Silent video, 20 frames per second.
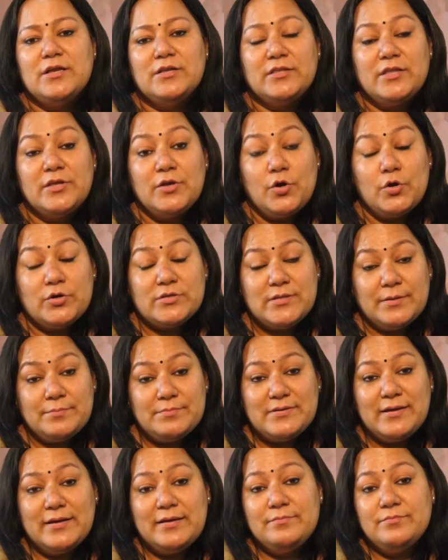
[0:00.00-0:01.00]
they
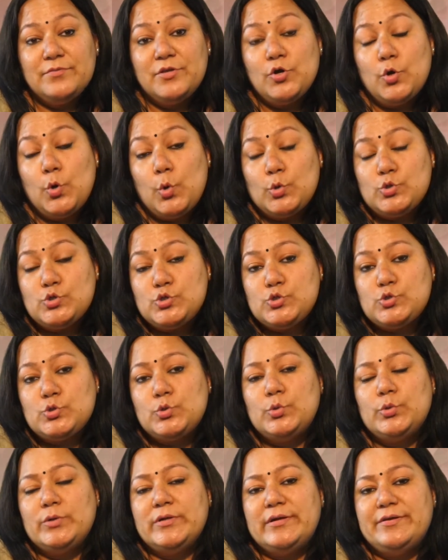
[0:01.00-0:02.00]
sometimes they
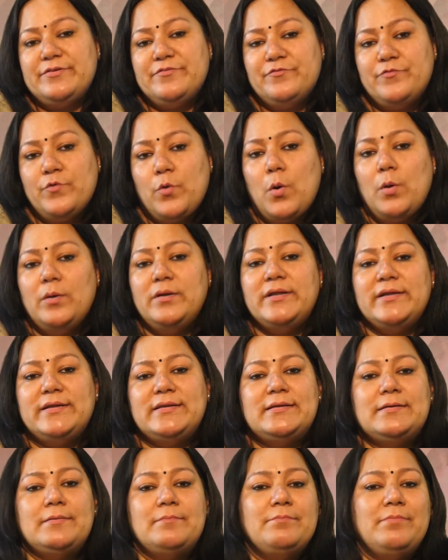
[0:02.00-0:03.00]
also involved
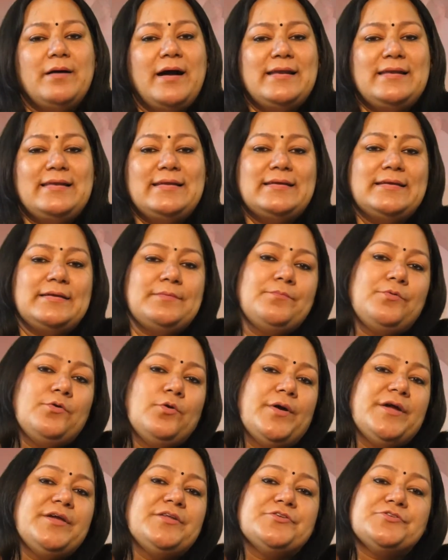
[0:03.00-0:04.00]
in compiling
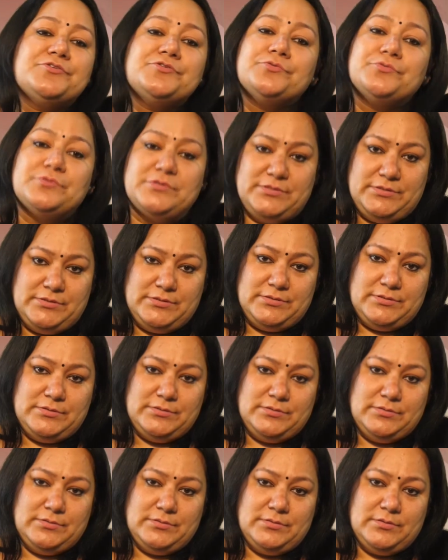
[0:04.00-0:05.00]
employee
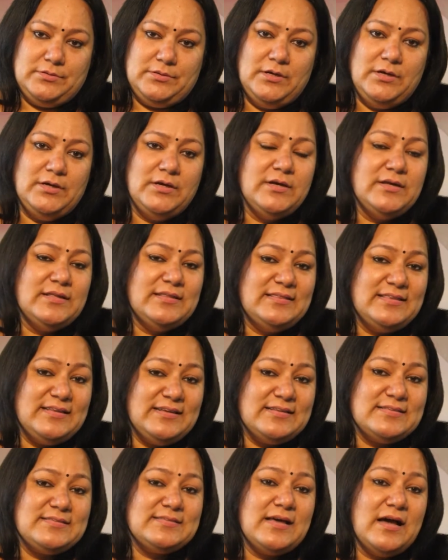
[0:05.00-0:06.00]
resources
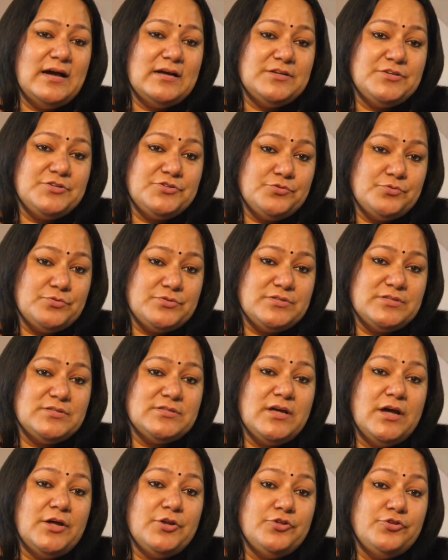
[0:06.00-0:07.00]
these are
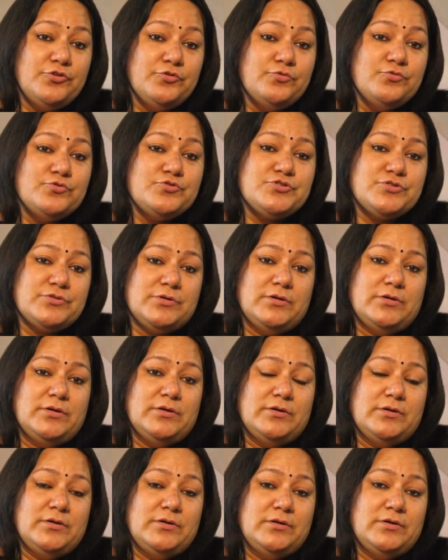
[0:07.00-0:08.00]
resources are used uh,
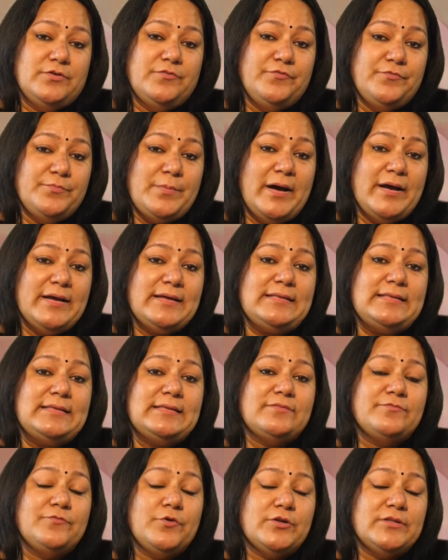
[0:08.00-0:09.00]
uh, by
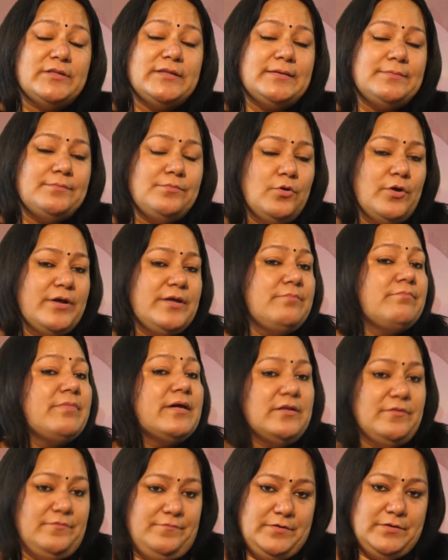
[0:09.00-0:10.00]
for the employee
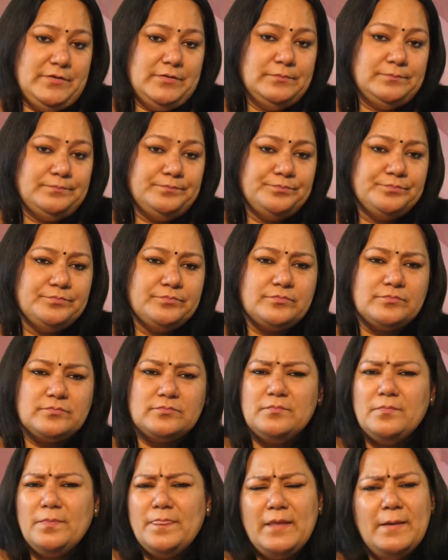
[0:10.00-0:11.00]
benefit
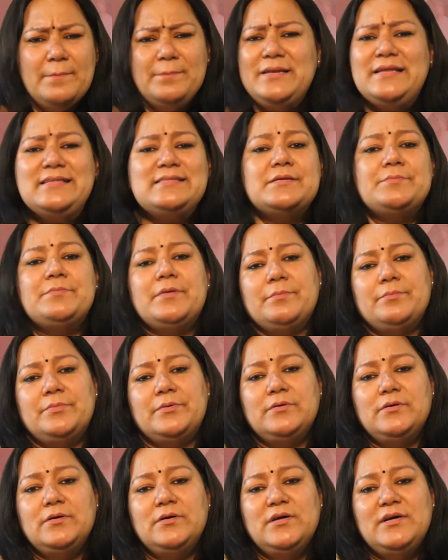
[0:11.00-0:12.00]
please
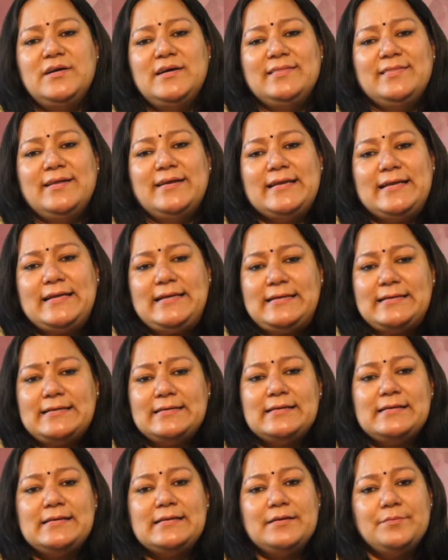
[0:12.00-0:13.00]
remember that
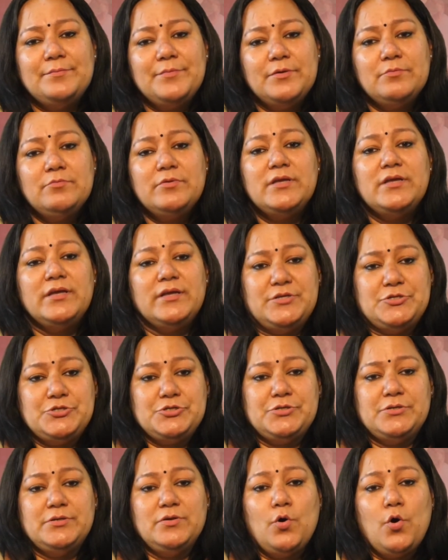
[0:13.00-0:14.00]
internal
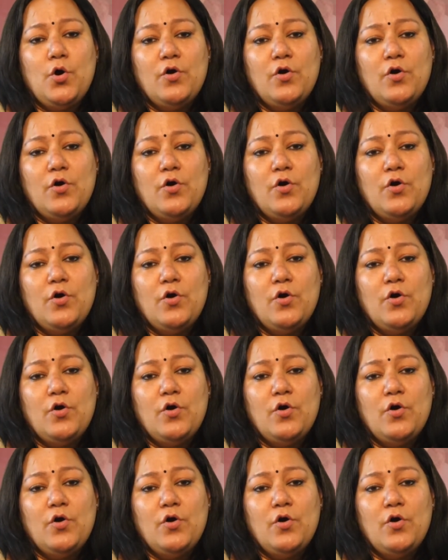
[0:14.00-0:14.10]
communication